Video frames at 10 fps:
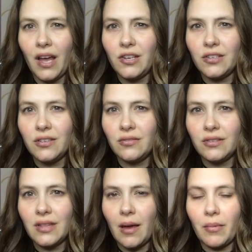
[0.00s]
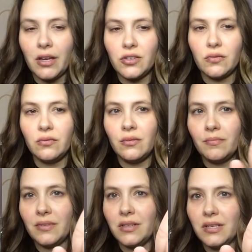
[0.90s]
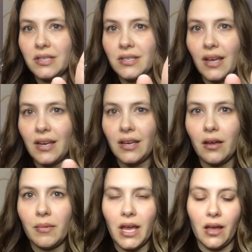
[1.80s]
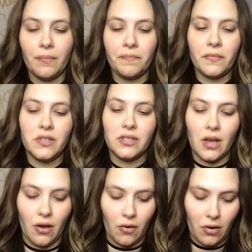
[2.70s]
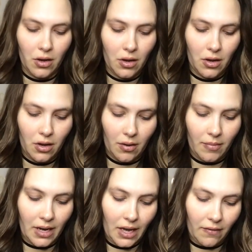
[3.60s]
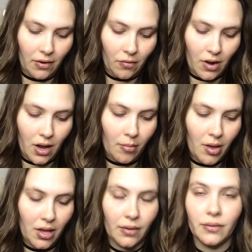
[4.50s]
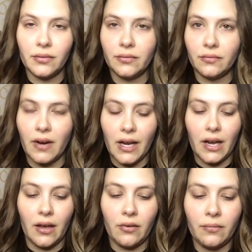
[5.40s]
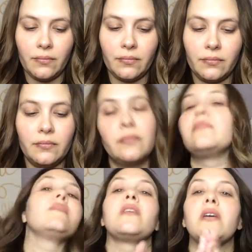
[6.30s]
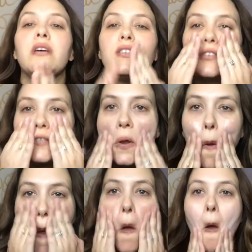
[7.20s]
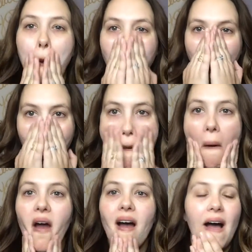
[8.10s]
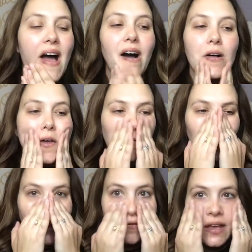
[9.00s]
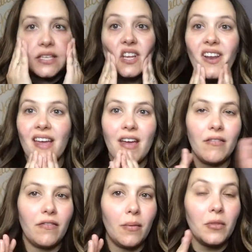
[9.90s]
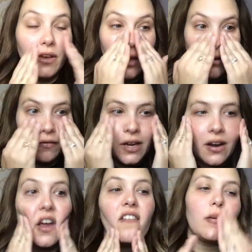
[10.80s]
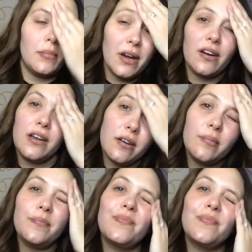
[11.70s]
I just use that much, whoop, and it's sliding down my hand. So I'm gonna give it a rub right now, just all over my face. And if I'm looking over here, I have a mirror here.